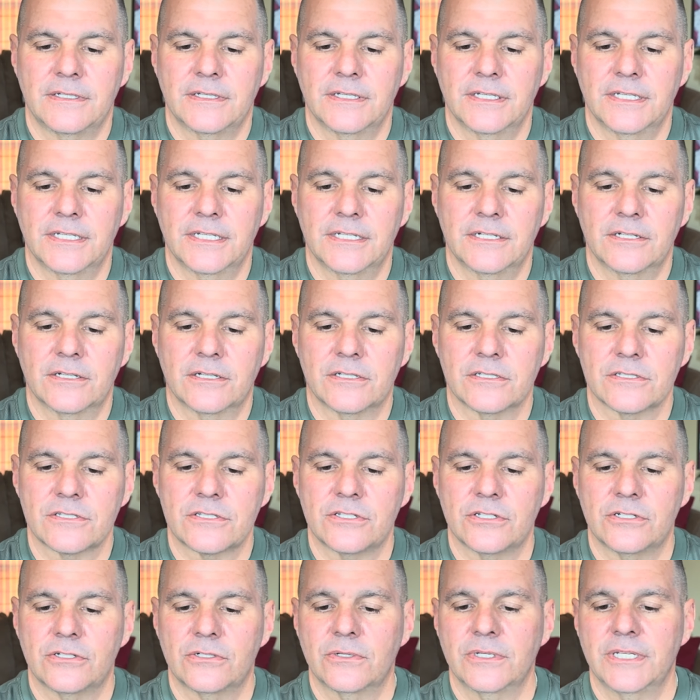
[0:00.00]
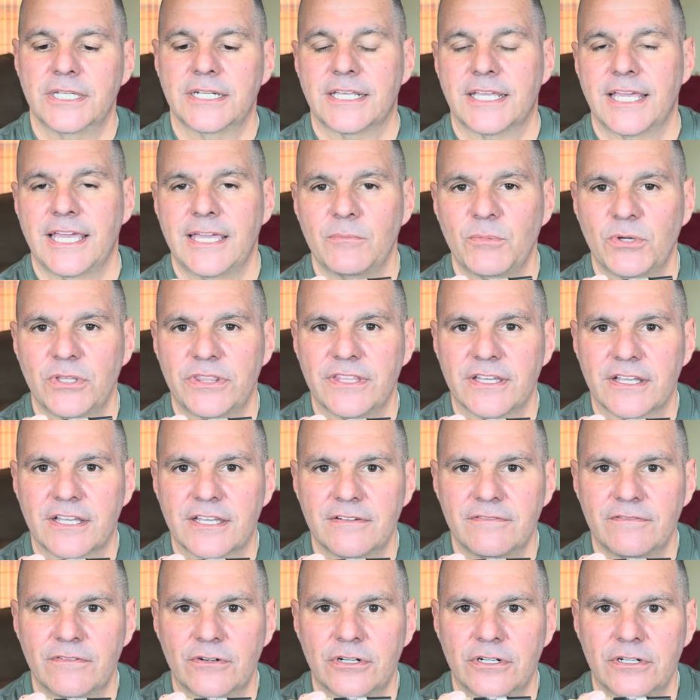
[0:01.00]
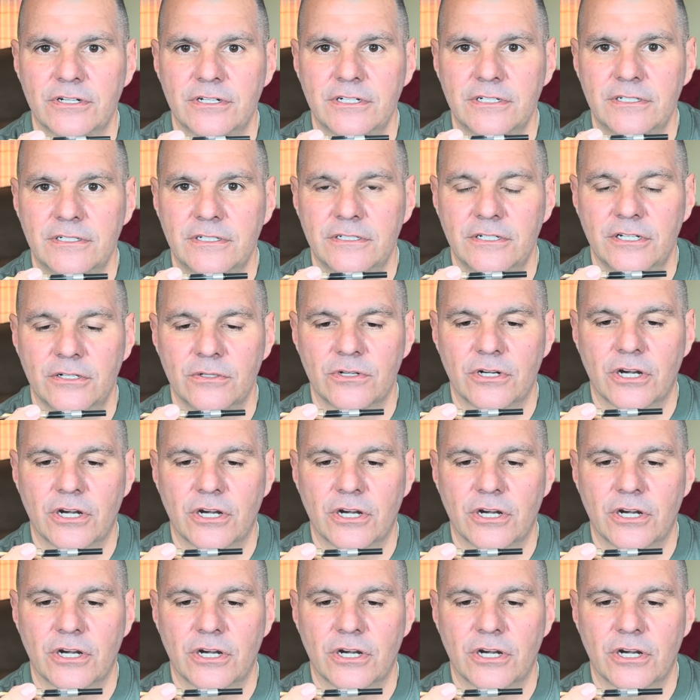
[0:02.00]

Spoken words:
And also it came with a converter, no